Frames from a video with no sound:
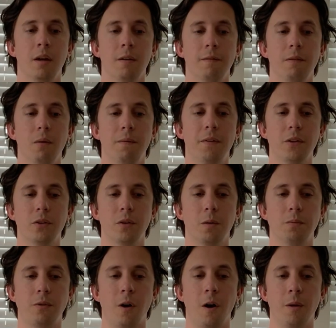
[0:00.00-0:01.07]
Full physical
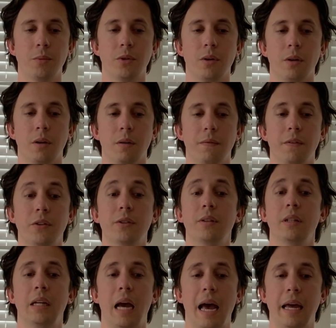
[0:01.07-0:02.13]
prompts are
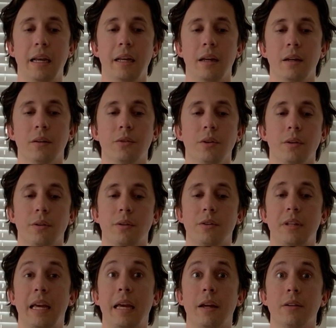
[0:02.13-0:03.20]
physically guiding the learner's
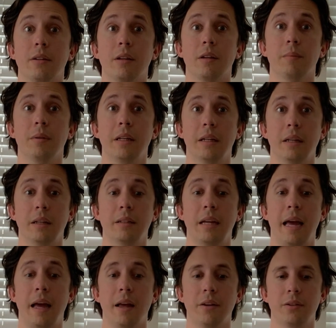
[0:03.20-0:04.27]
hand to complete a
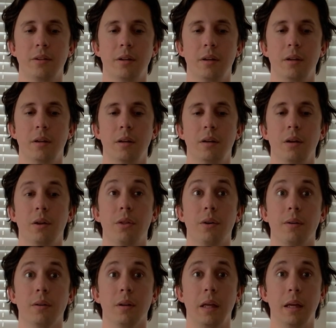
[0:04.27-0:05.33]
task
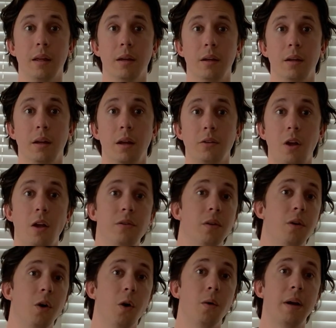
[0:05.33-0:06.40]
thoroughly. It's also
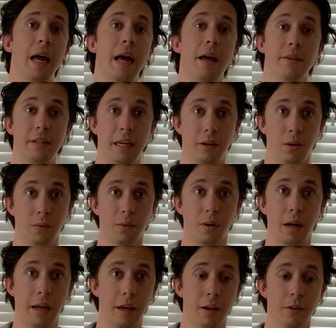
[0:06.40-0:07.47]
known as
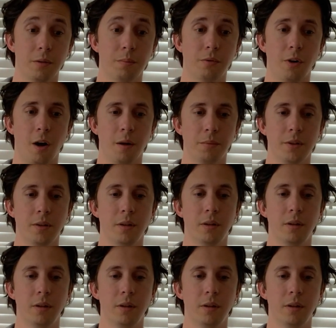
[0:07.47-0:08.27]
hand-over-hand prompts.